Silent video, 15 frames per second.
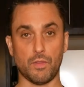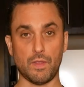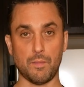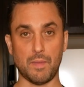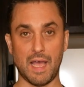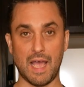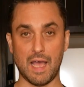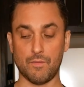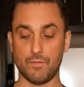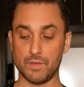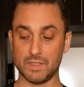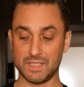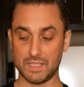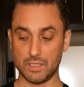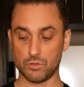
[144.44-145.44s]
of them have
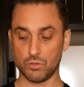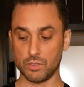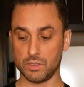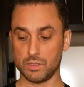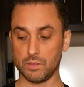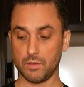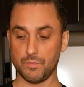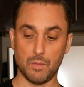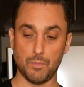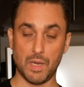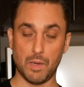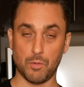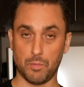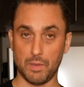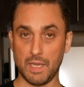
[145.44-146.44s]
citrus.
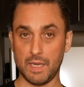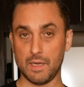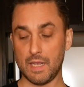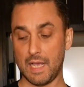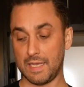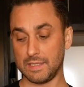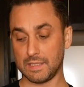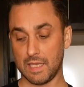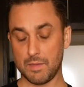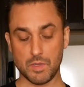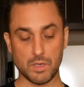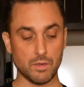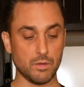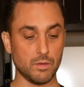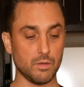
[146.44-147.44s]
Paper Plane has
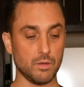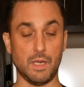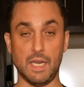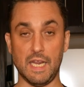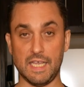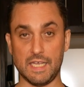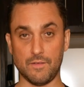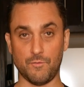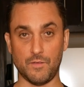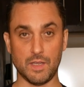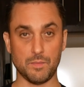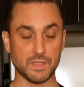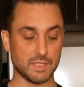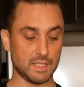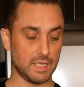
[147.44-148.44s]
lemon, Naked and
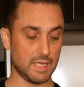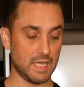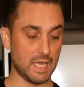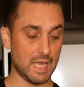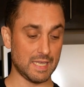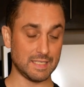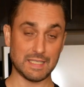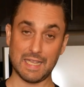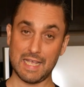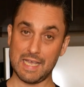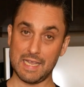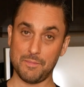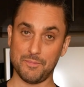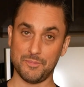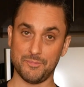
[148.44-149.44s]
Famous has
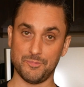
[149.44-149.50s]
lime.